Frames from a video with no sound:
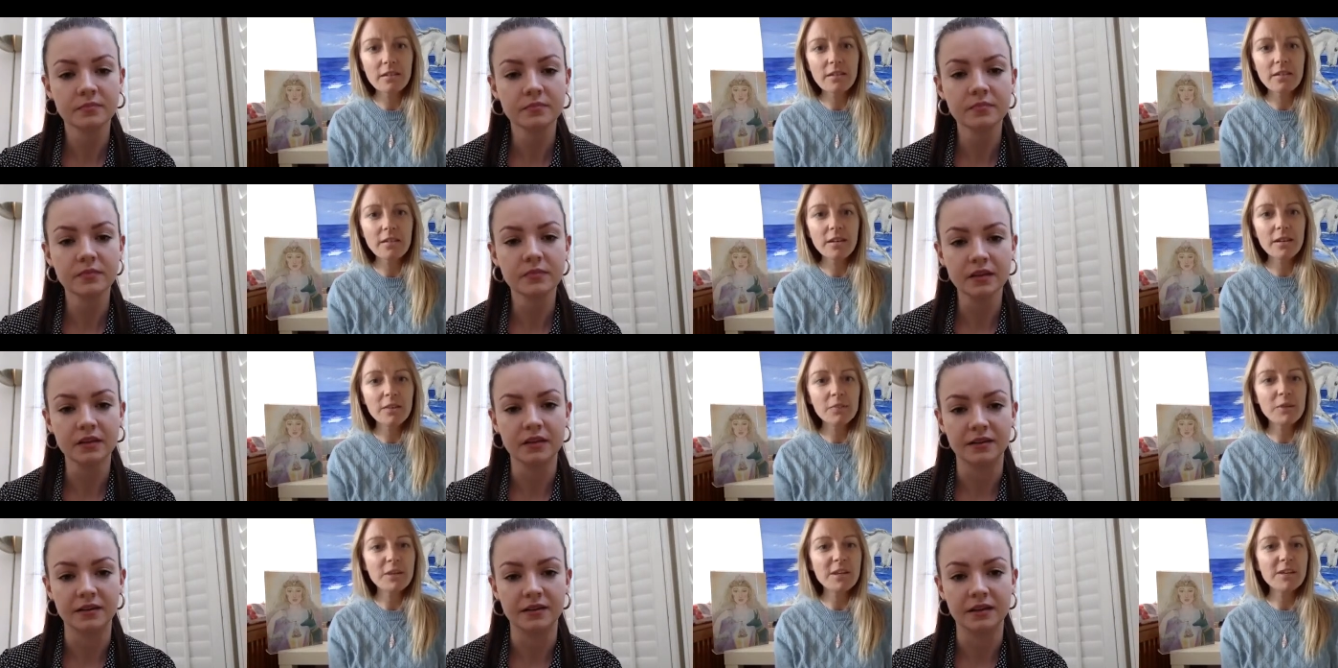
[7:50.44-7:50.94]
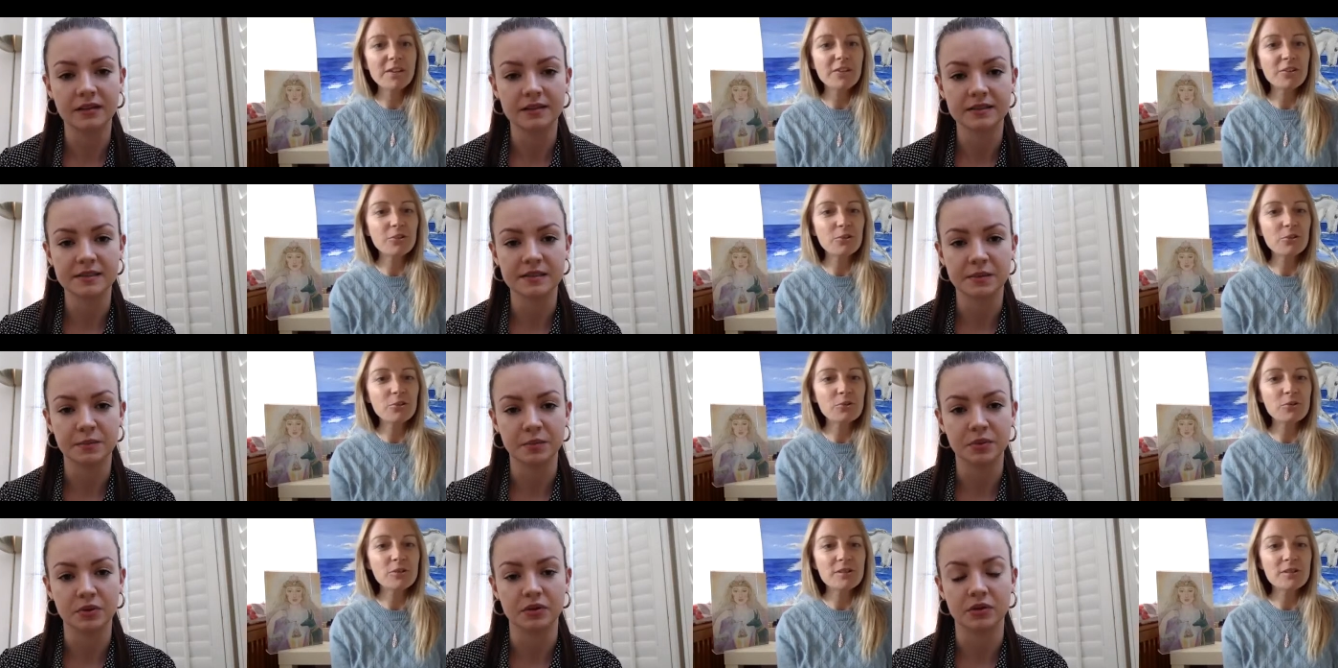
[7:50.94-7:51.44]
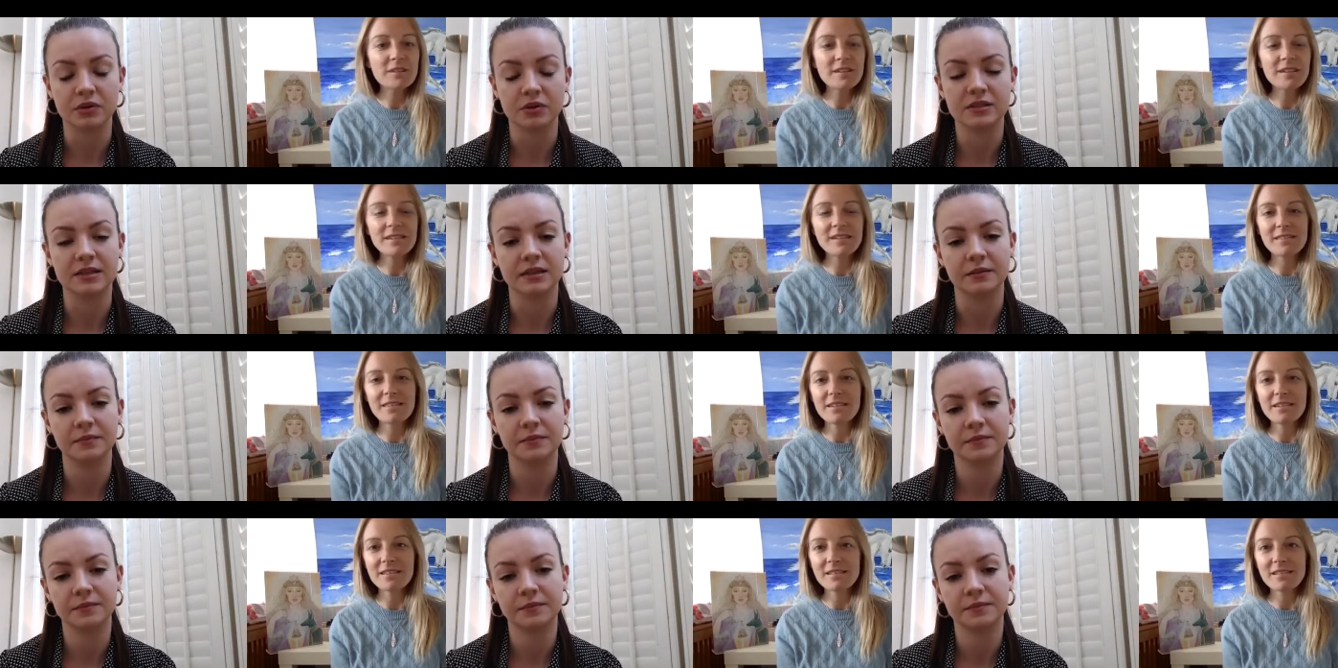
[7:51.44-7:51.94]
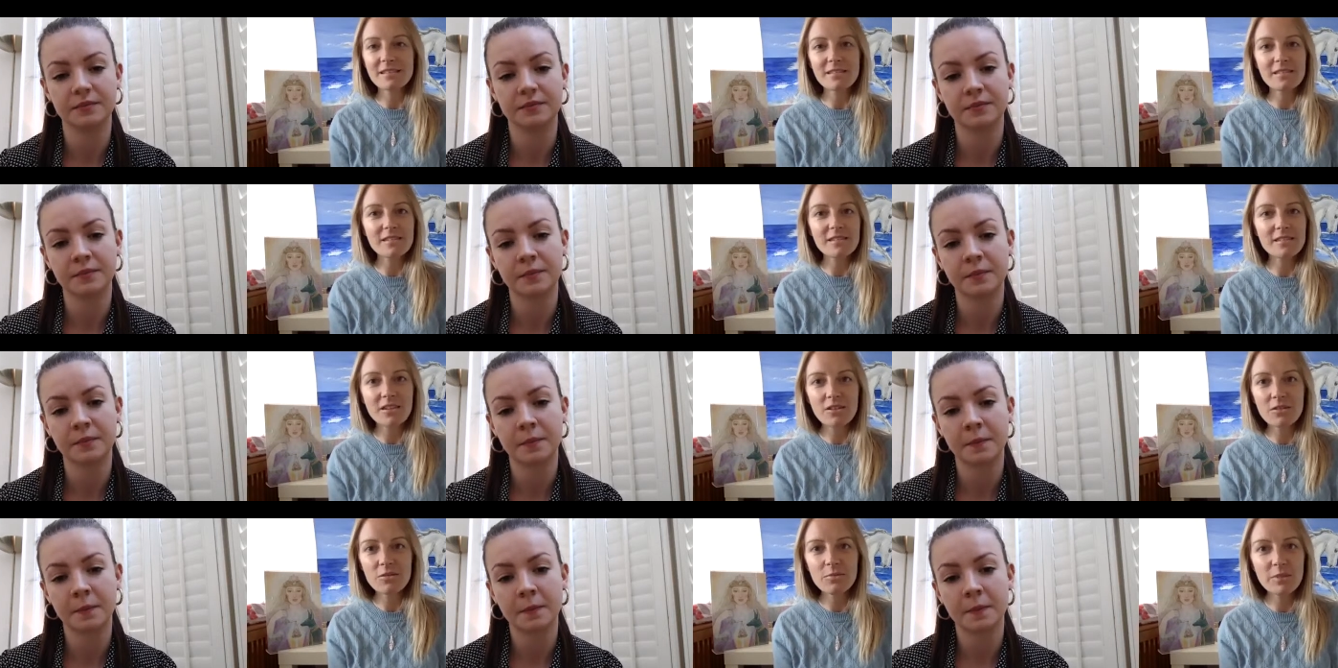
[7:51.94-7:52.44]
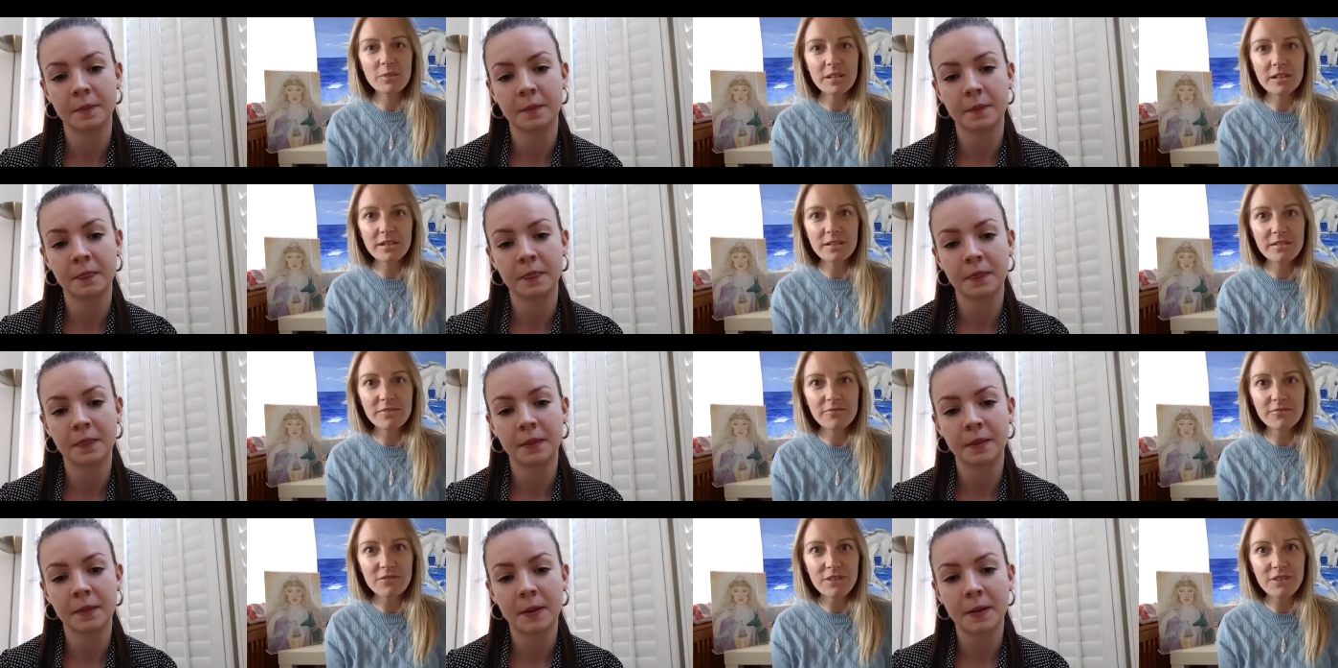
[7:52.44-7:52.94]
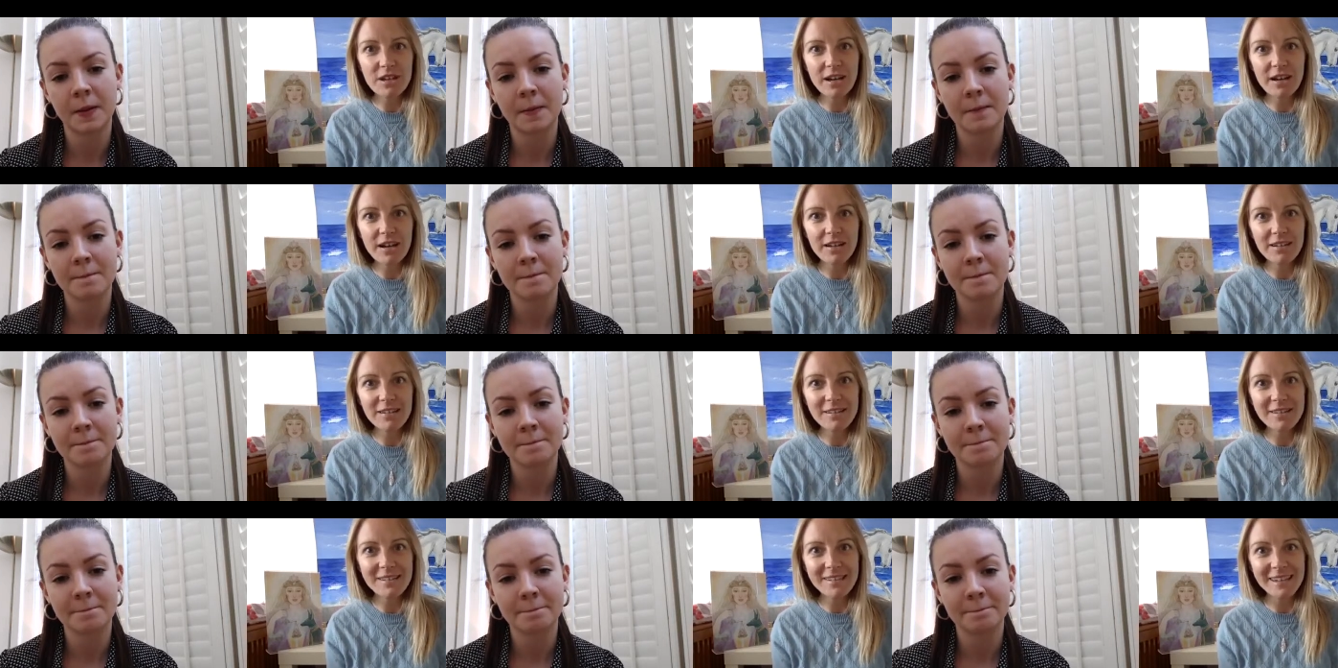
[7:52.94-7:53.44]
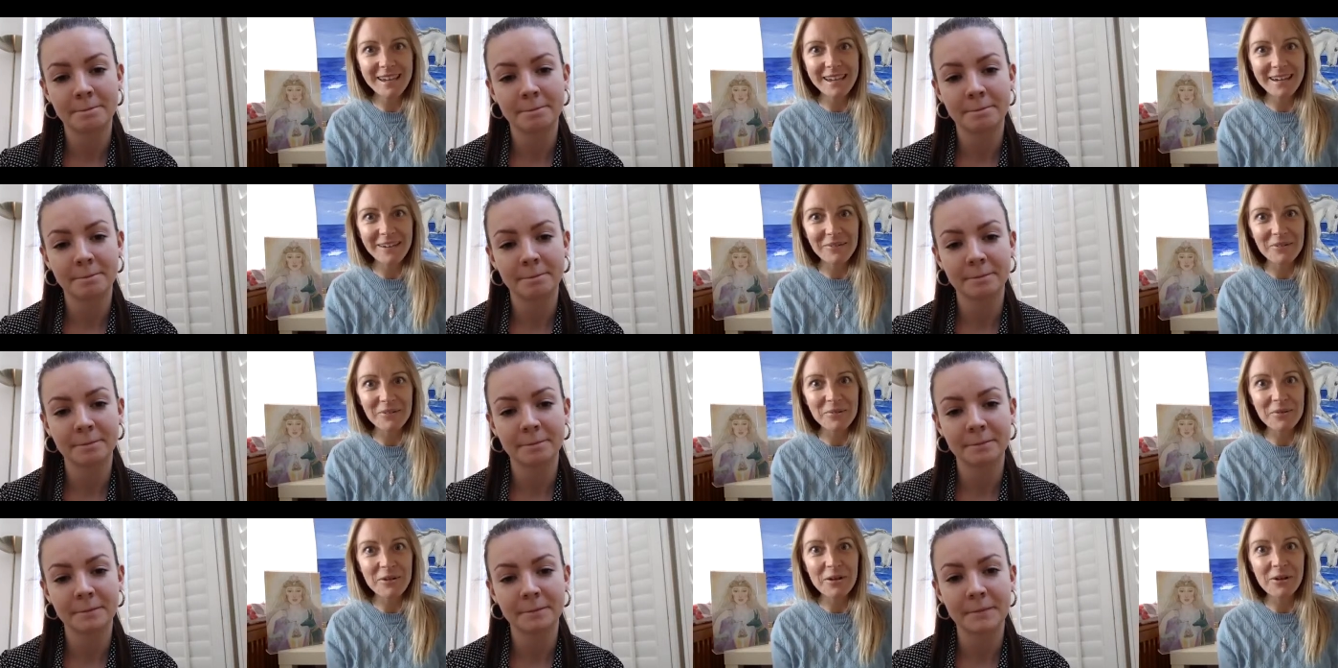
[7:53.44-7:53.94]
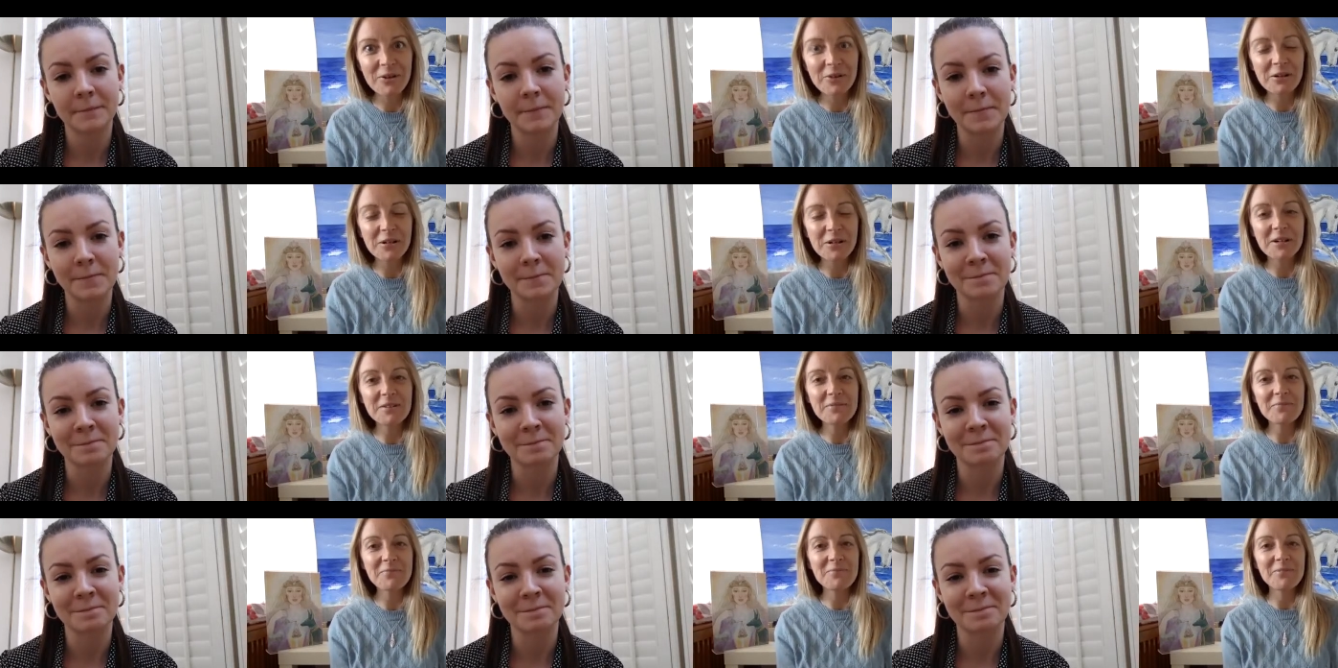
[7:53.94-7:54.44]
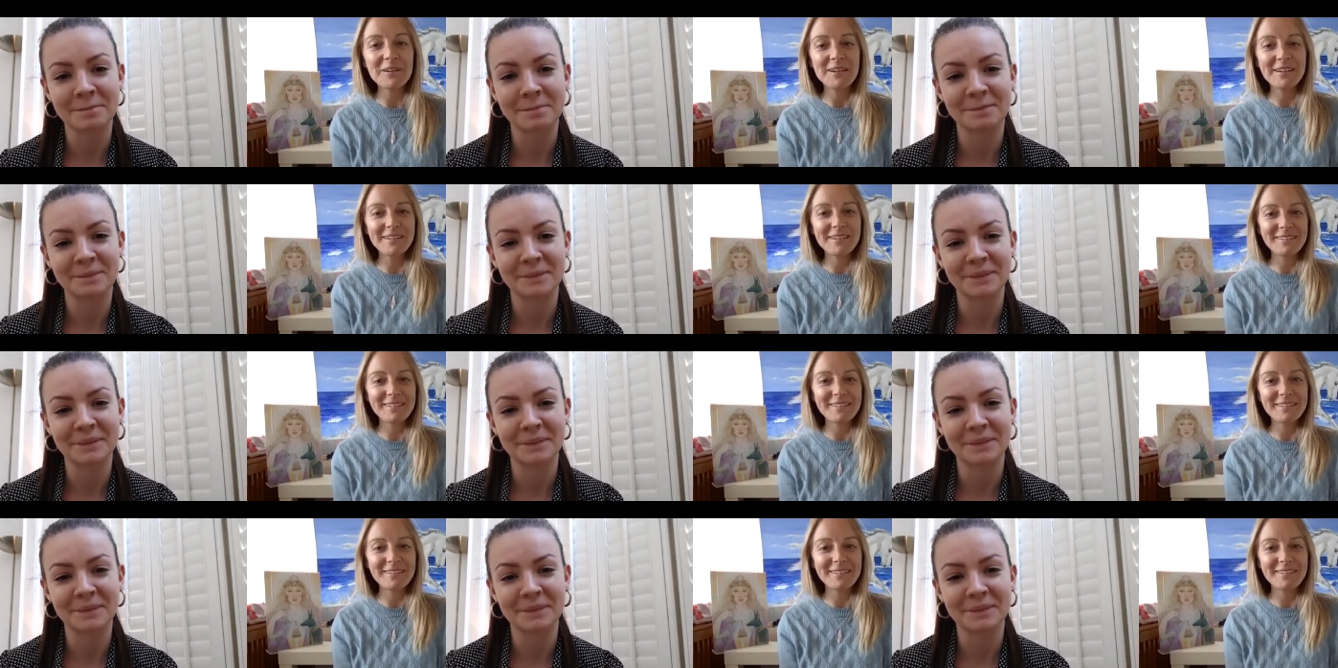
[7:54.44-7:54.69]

Speaker 1: and that's important. These things in so many different colours now as well, can't we?